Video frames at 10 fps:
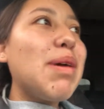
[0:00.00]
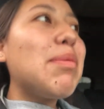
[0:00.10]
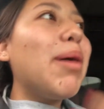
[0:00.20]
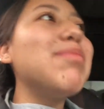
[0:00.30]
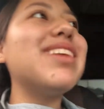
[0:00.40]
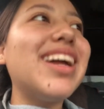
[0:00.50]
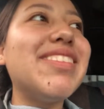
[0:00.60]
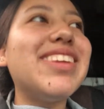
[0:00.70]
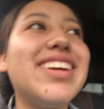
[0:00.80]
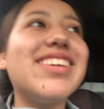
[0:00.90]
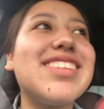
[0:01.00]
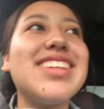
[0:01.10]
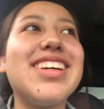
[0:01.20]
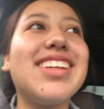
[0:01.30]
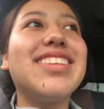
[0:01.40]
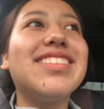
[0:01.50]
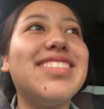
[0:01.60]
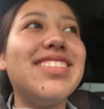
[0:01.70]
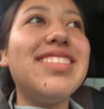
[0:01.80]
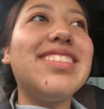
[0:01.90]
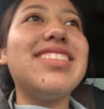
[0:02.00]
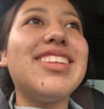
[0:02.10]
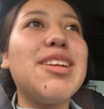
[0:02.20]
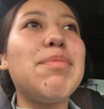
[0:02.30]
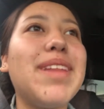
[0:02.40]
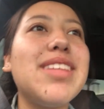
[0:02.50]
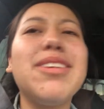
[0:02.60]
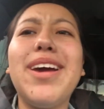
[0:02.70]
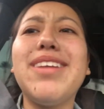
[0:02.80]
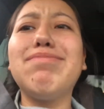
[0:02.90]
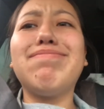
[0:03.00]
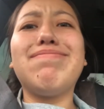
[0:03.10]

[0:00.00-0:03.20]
My mom's not even here to see it but that's okay. oh,